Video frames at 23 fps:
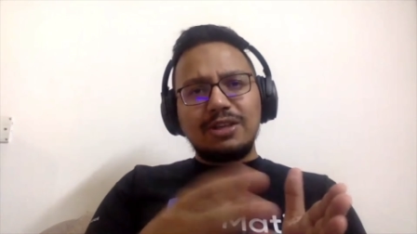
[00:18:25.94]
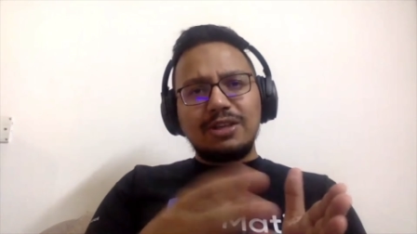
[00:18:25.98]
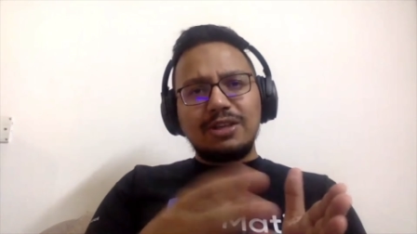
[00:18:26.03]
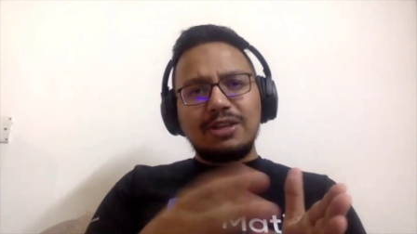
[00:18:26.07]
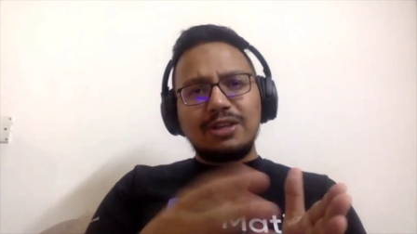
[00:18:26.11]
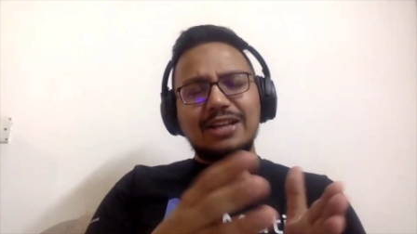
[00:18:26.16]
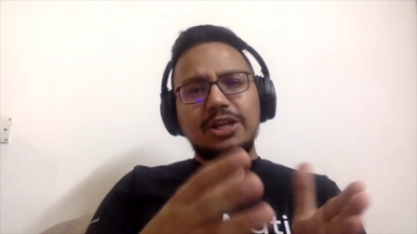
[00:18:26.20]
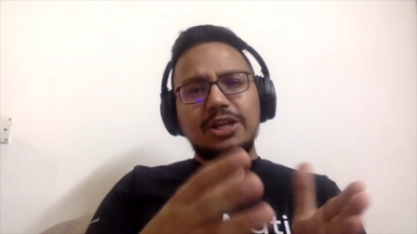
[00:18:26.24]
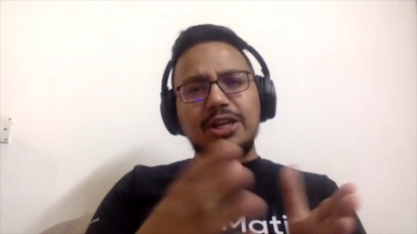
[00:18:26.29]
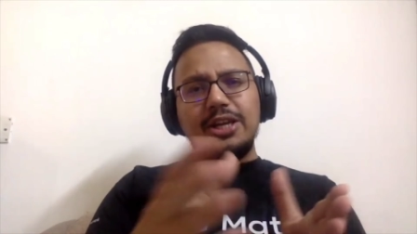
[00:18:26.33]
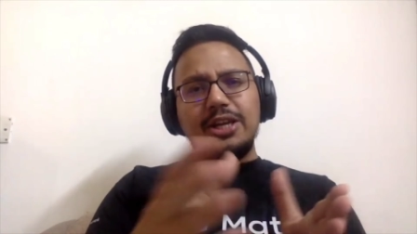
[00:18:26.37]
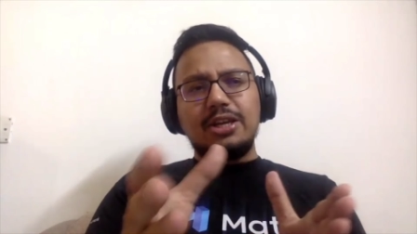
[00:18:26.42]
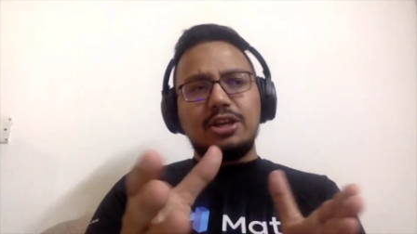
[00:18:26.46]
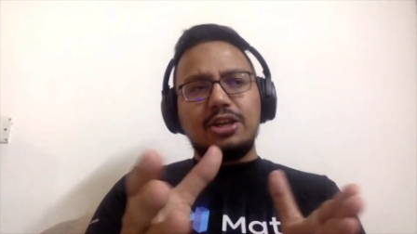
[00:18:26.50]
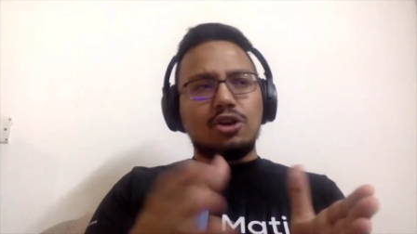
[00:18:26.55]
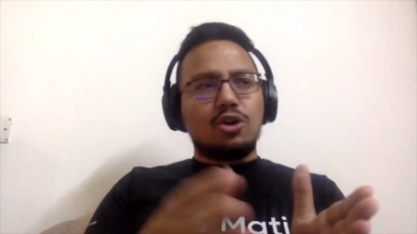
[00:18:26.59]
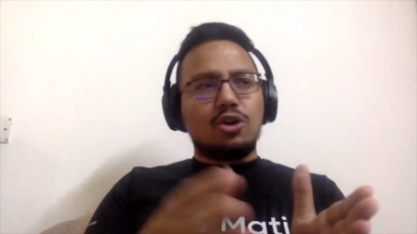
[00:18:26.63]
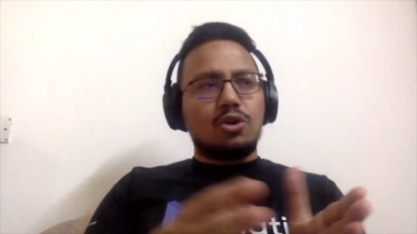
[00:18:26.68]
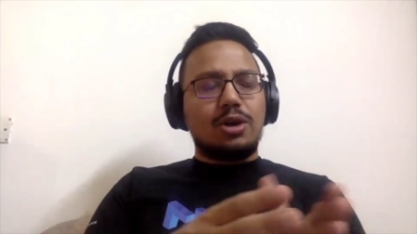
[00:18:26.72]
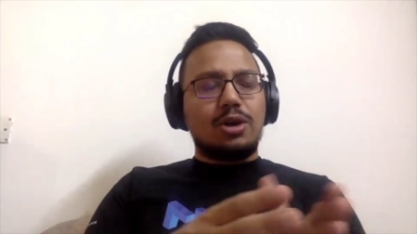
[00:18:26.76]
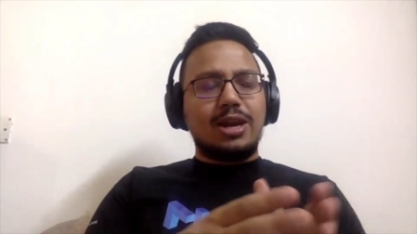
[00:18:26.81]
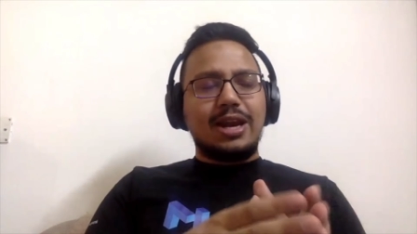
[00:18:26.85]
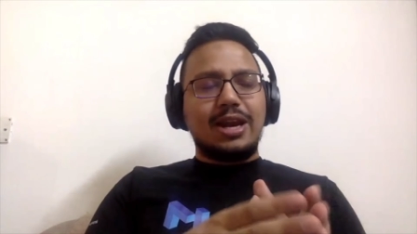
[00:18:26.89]
which actually you
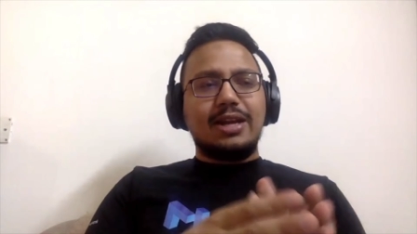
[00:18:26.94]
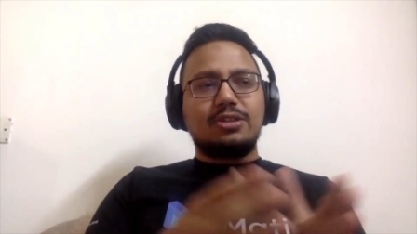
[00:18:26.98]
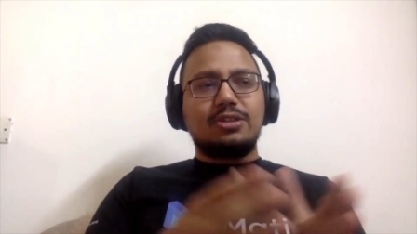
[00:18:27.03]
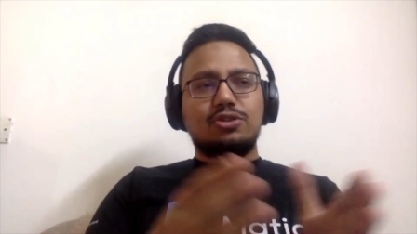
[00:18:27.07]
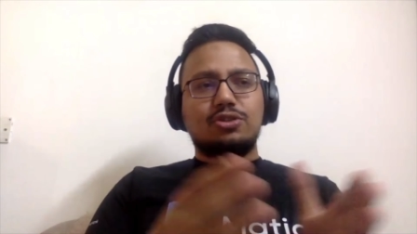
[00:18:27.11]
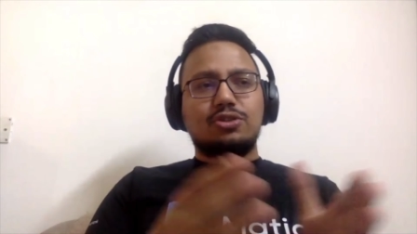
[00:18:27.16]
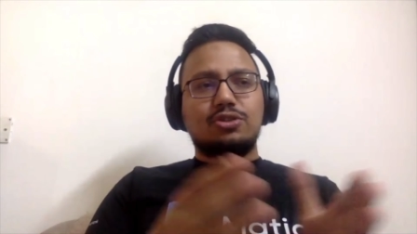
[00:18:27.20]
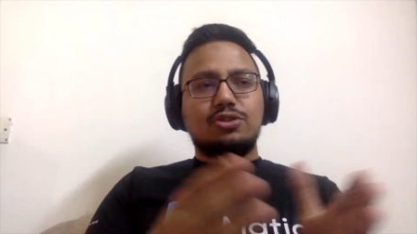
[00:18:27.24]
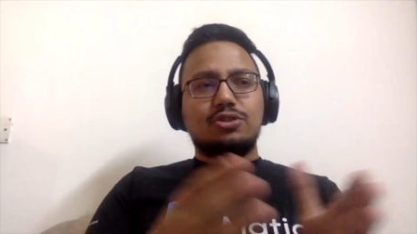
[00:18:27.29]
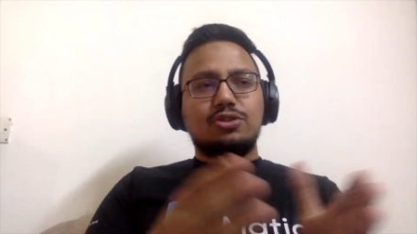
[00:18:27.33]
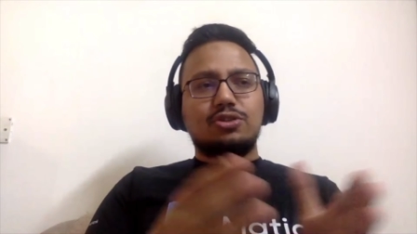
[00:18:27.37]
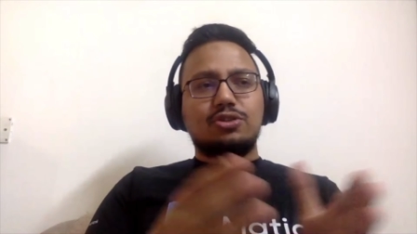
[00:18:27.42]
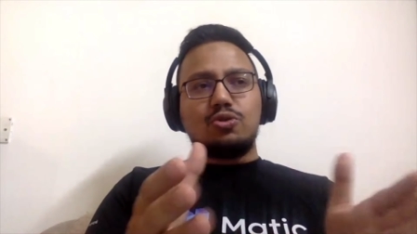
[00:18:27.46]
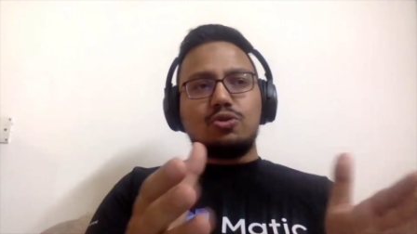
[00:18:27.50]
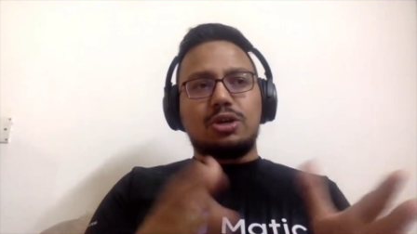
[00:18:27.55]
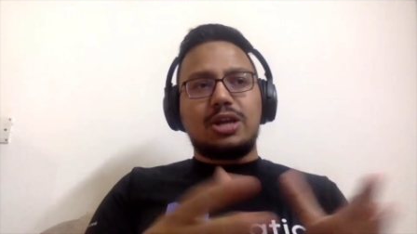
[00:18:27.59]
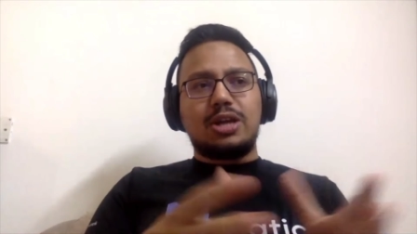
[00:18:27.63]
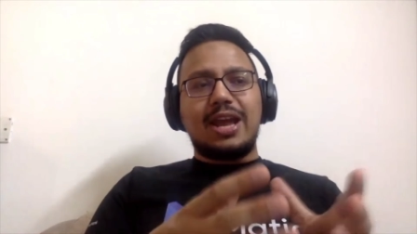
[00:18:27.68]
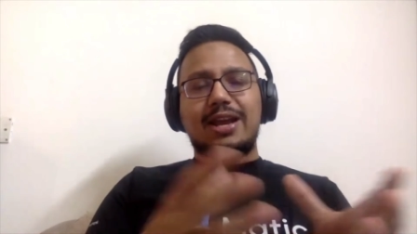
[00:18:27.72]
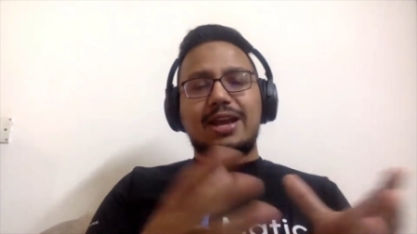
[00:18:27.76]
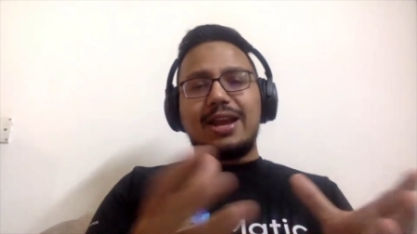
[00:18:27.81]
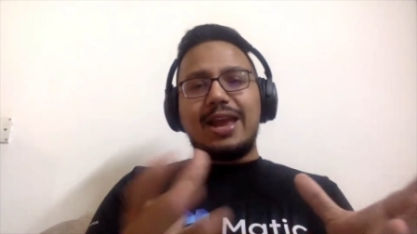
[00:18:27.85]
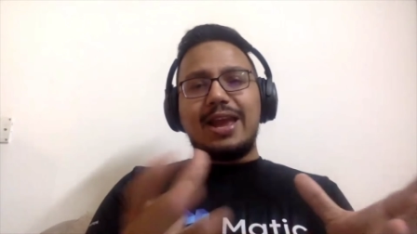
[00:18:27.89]
know led us to
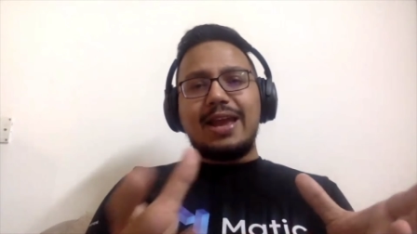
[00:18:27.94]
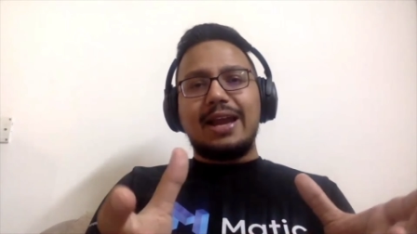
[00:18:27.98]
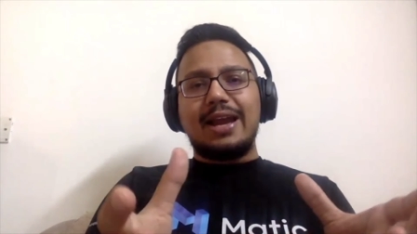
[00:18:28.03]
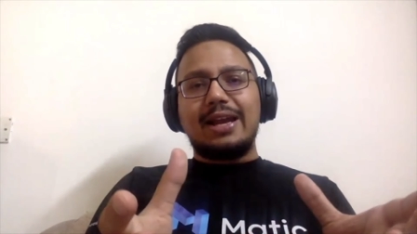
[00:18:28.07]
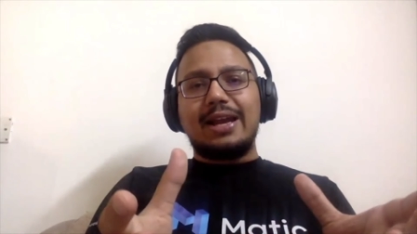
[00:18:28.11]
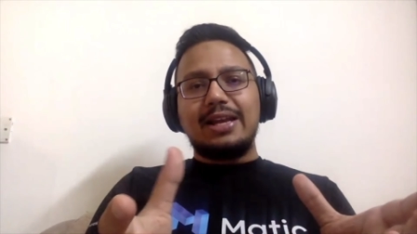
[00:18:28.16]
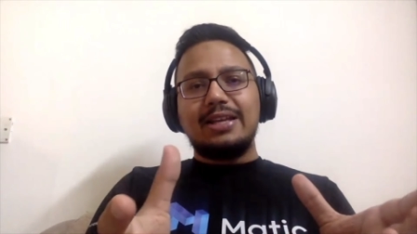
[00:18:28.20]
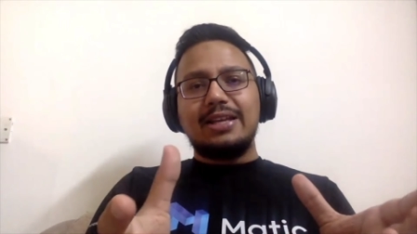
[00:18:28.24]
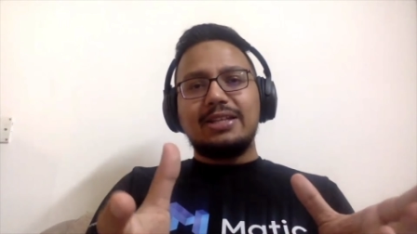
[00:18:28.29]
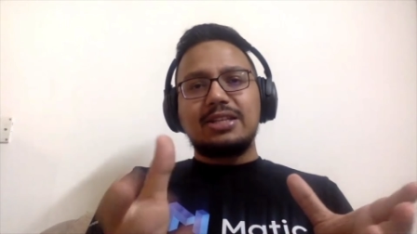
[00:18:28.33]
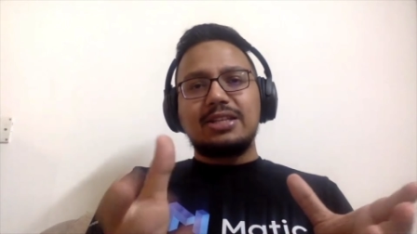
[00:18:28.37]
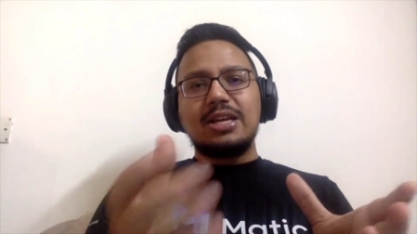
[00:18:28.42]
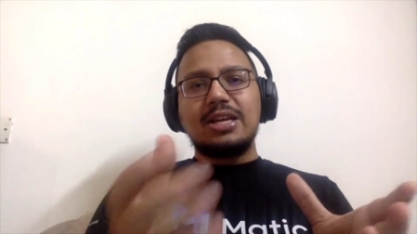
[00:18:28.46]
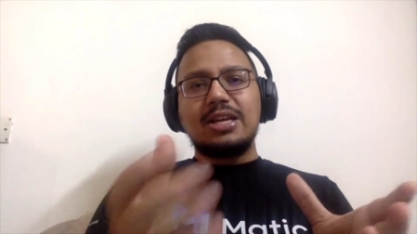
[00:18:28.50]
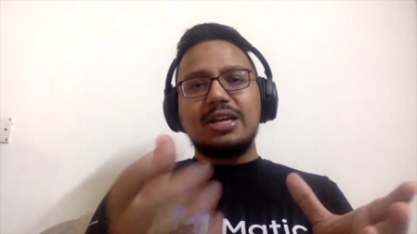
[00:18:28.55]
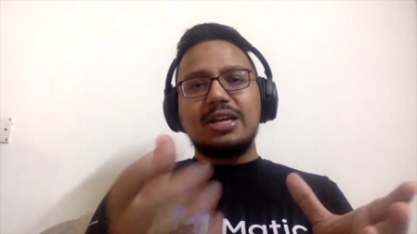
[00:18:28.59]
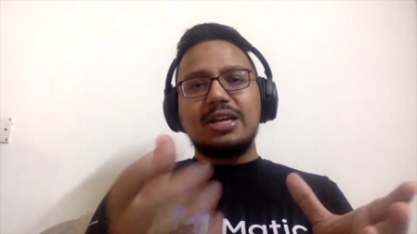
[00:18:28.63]
take like at least